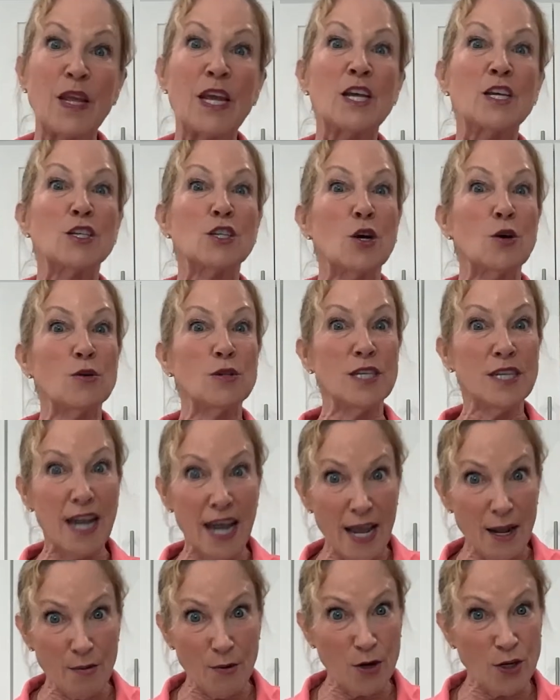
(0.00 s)
So
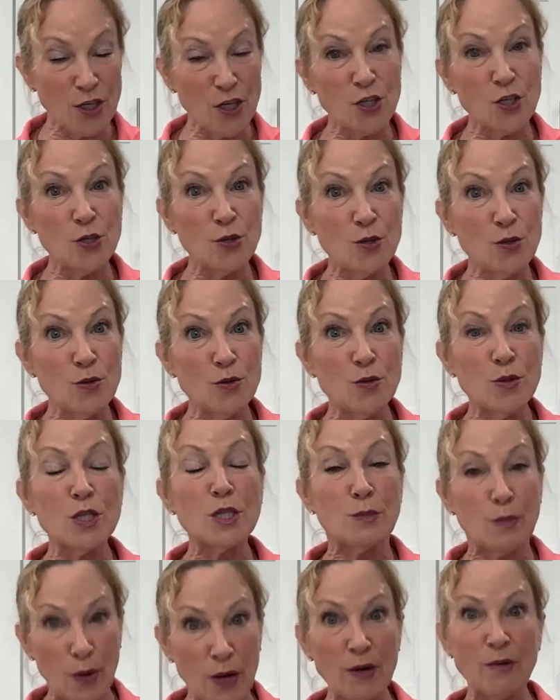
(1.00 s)
today we're going to do
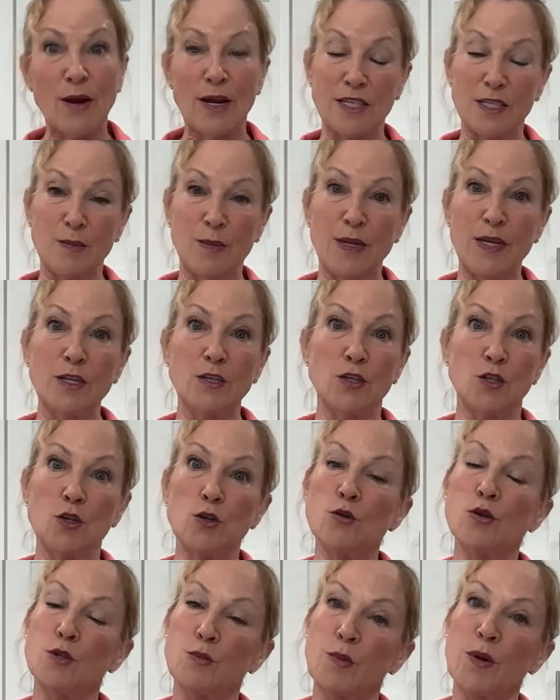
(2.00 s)
spring recipes,
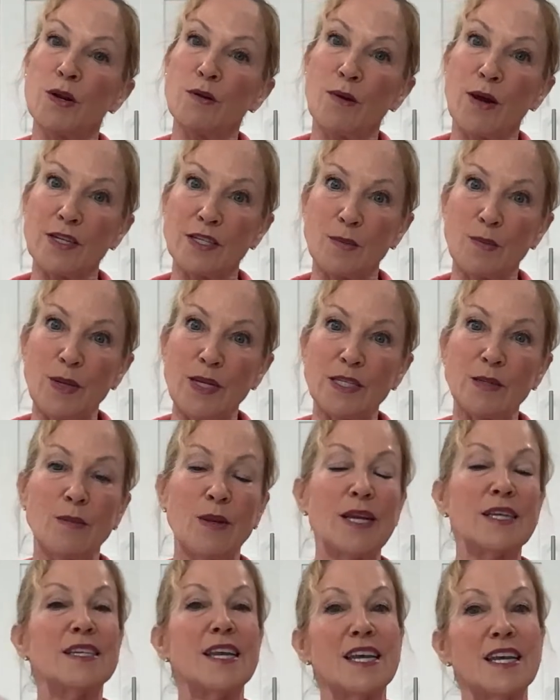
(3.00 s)
two spring recipes. I'm
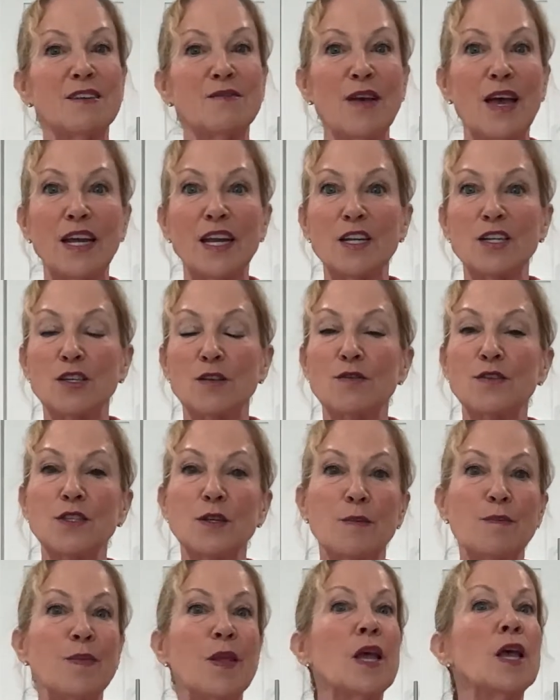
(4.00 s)
going to take advantage of
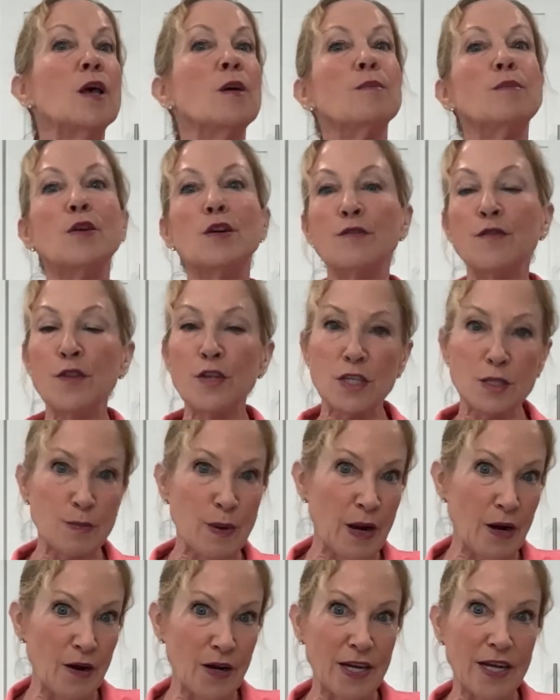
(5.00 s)
some beautiful
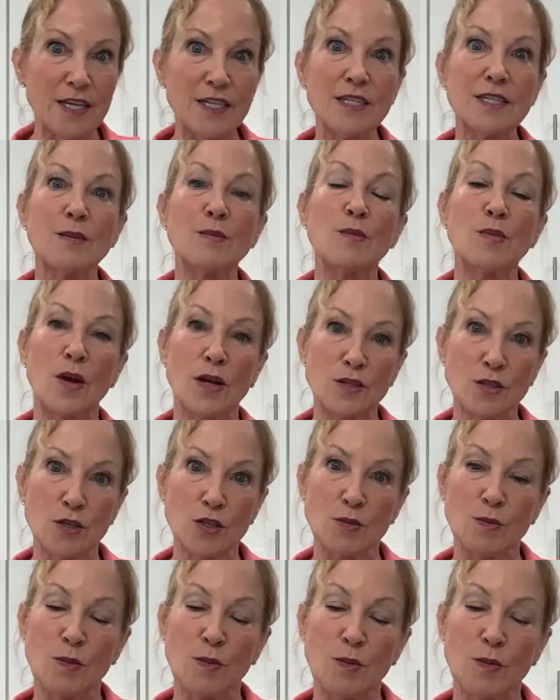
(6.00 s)
asparagus, some Brussels
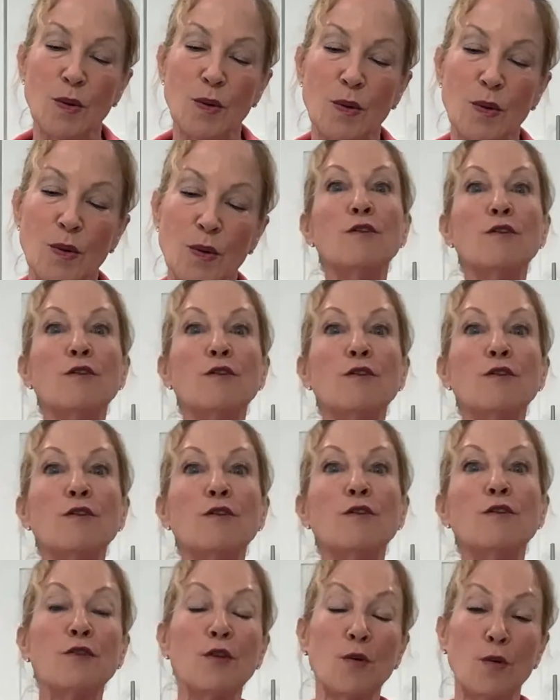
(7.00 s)
sprouts, two
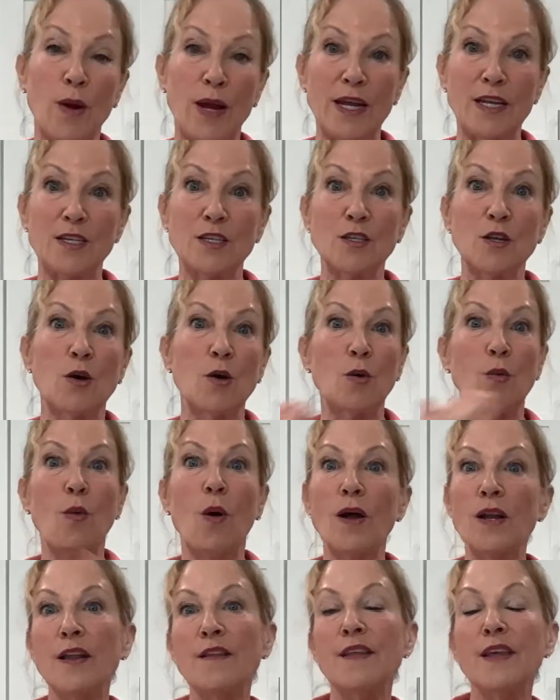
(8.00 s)
different ways. So
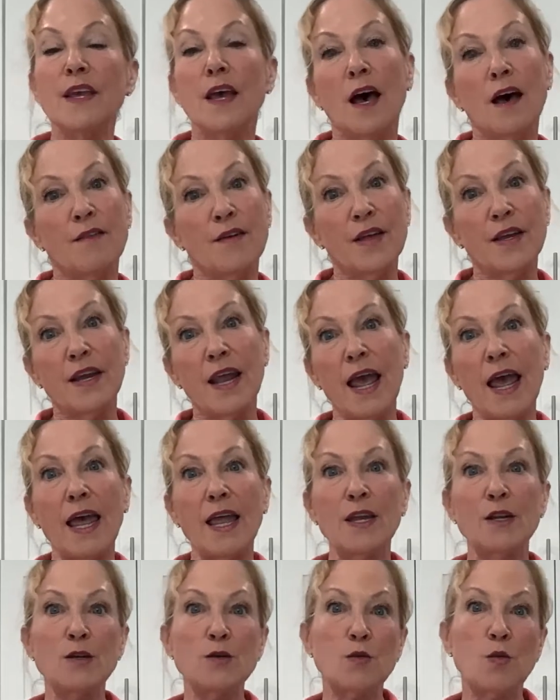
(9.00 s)
one in the oven
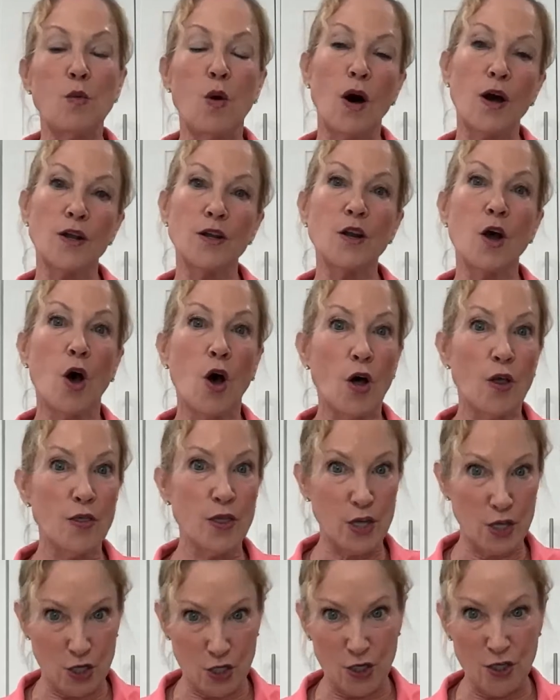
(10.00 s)
and one on
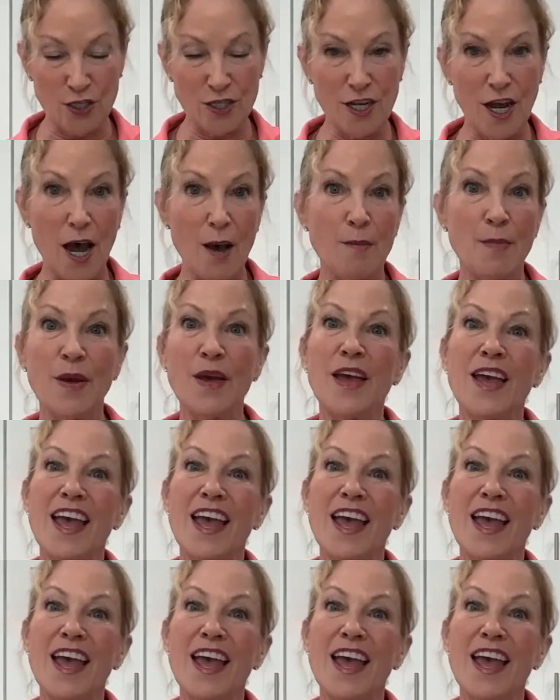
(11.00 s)
the cooktop.